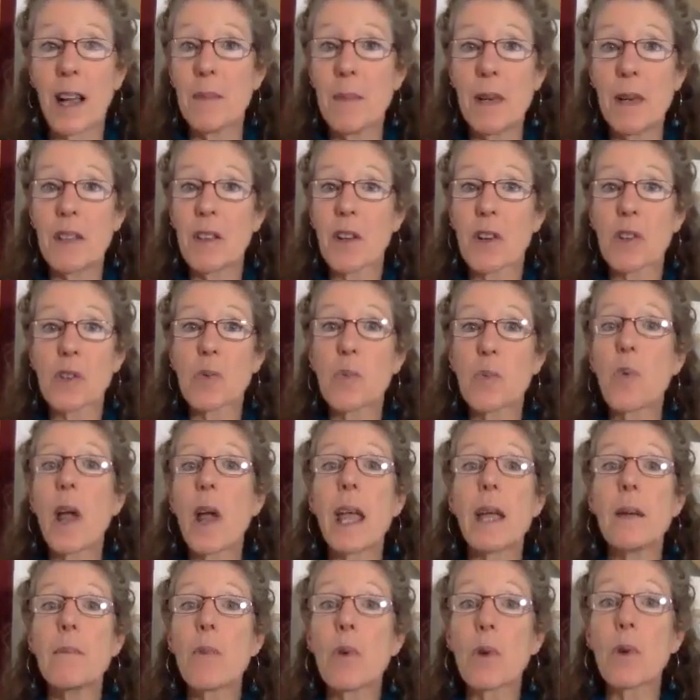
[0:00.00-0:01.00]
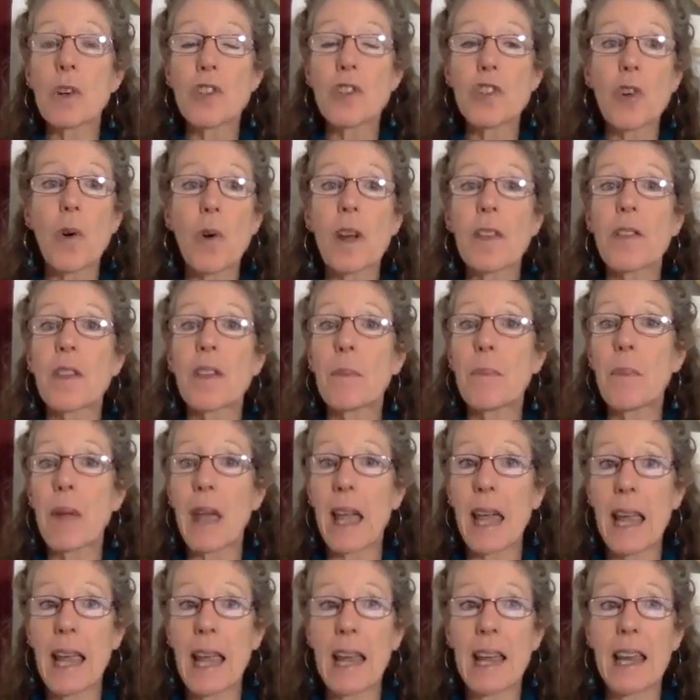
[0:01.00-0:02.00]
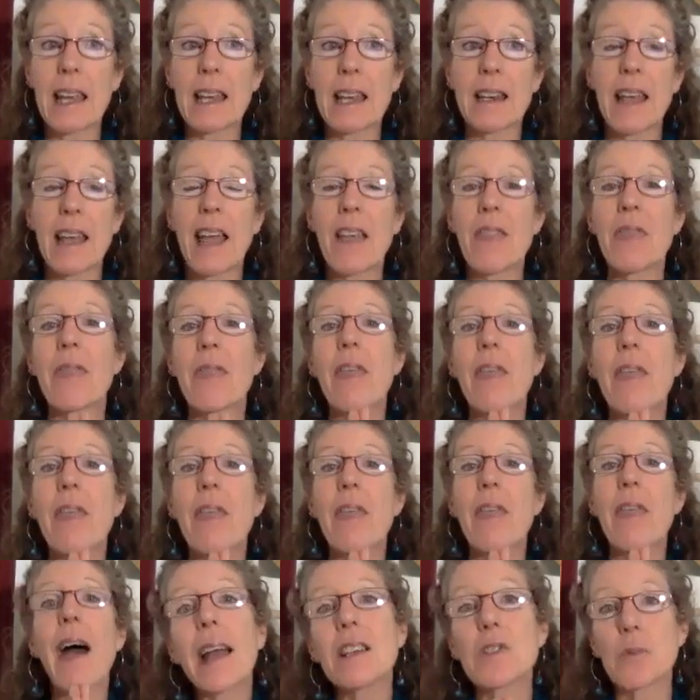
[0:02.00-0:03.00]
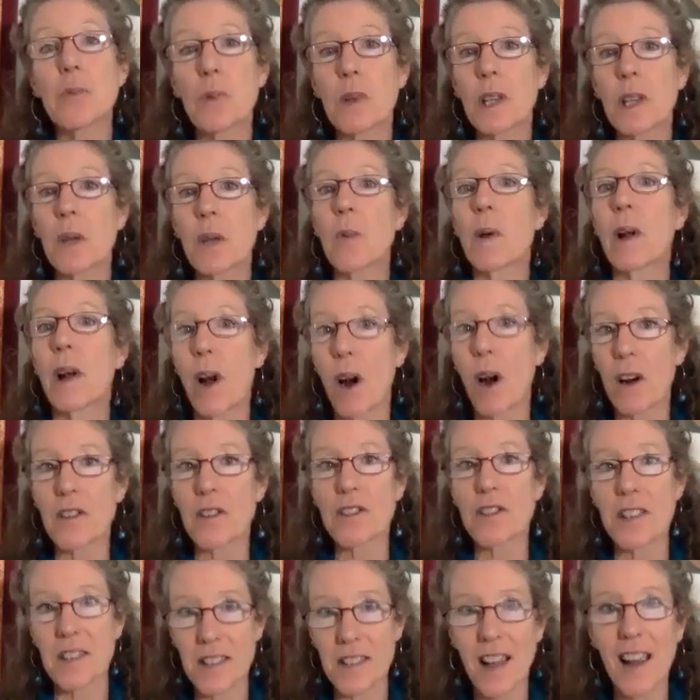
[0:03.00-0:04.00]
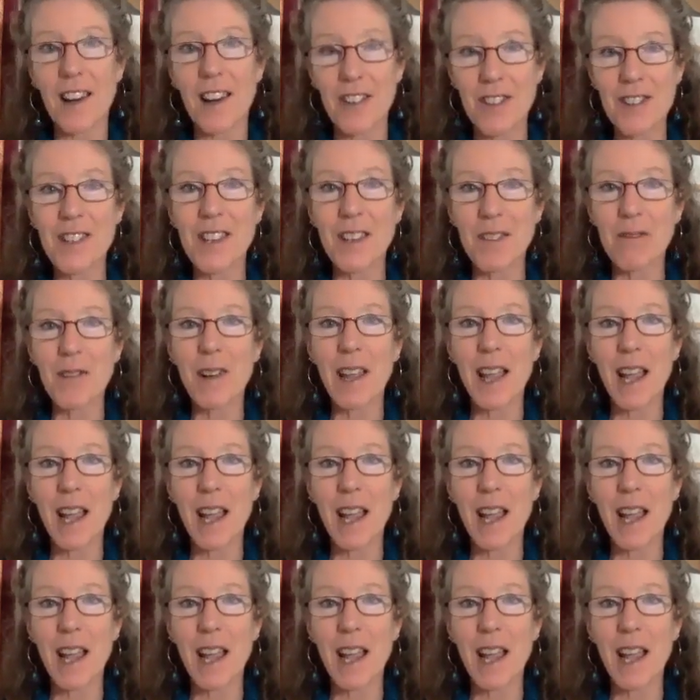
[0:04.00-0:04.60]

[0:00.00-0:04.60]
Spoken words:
I mean, there's way more joy than pain. And that is really what a heart desires.